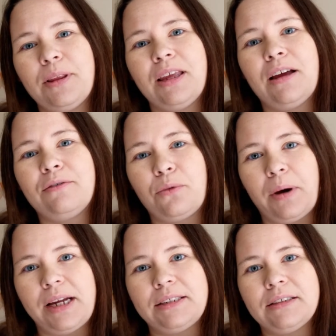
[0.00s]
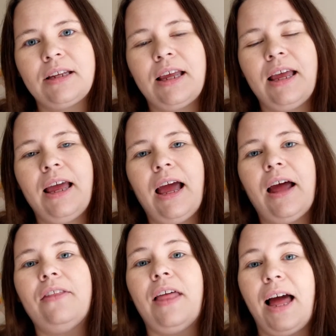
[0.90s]
avoid,
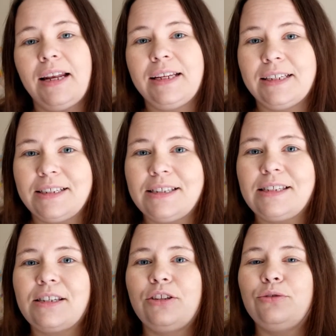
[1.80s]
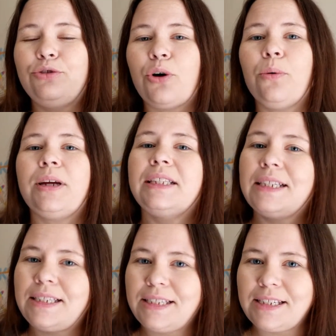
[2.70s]
and that is you don't get the
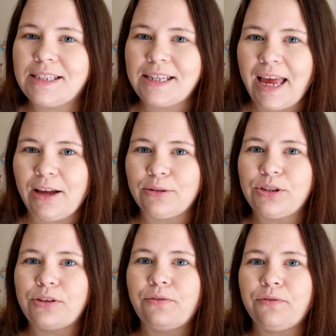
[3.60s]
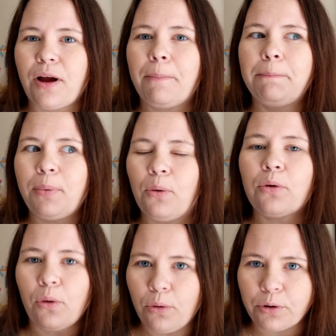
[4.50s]
discounts from bulk
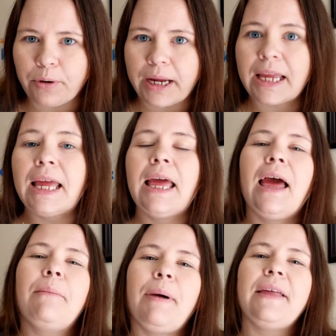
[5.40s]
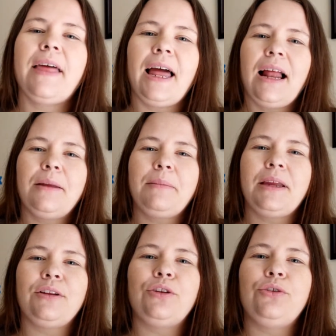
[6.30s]
ordering. And by that, I mean
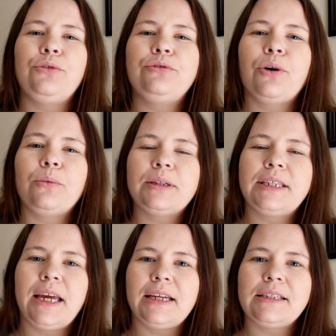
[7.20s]
you don't get